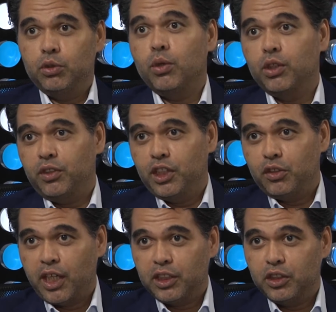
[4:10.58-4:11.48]
was one of the
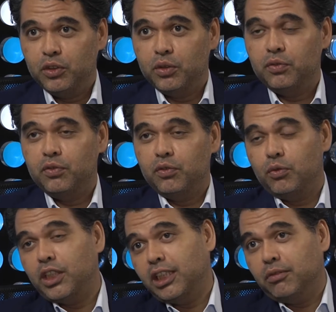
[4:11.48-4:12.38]
attractions of
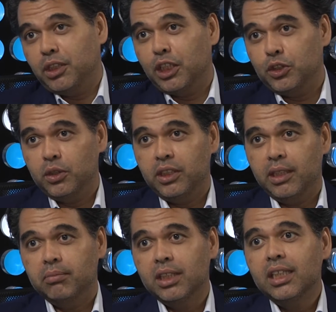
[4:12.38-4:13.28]
when I joined
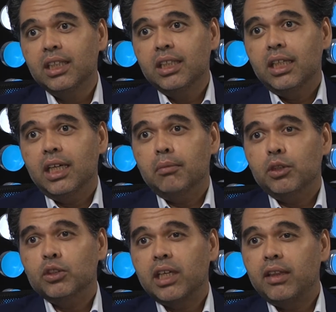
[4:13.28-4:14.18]
them.
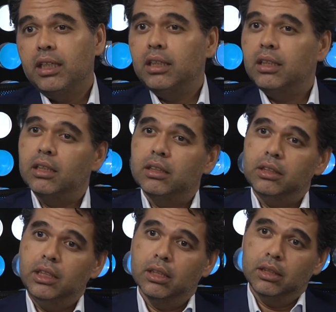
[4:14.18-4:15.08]
Because I think
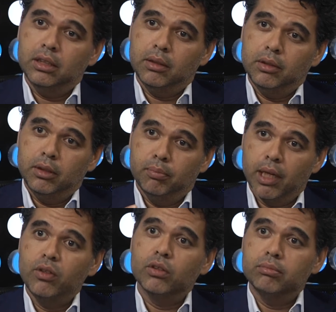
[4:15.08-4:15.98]
the
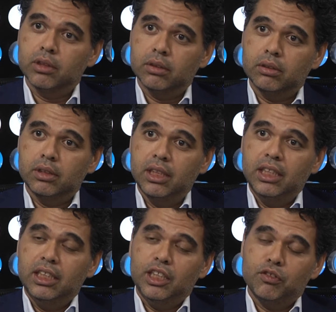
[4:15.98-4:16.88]
bundled model
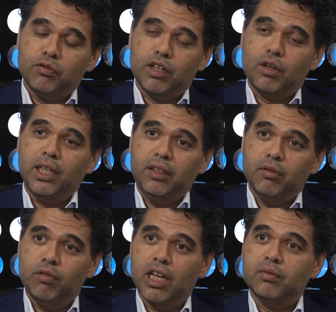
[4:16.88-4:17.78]
is very
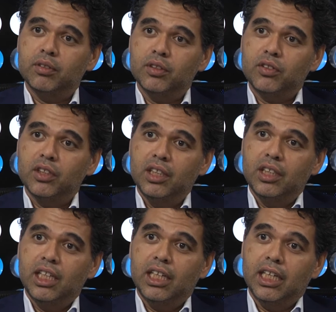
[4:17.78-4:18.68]
relevant
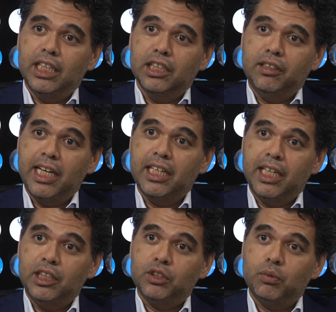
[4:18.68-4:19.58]
in a day and
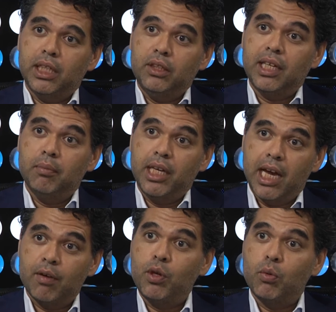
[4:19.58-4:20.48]
age where you can be
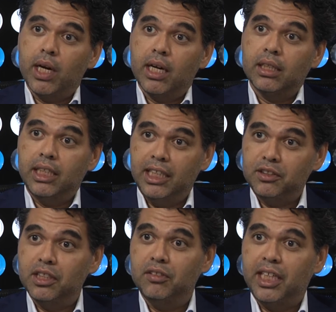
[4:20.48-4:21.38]
everywhere
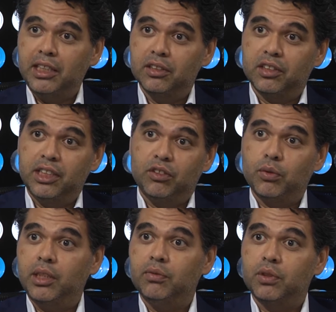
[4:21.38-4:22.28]
instantaneously and
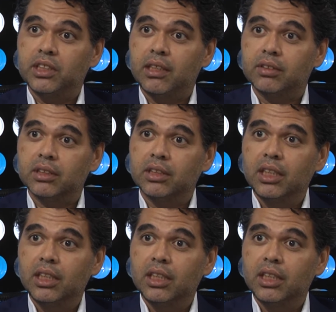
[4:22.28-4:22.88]
24/7.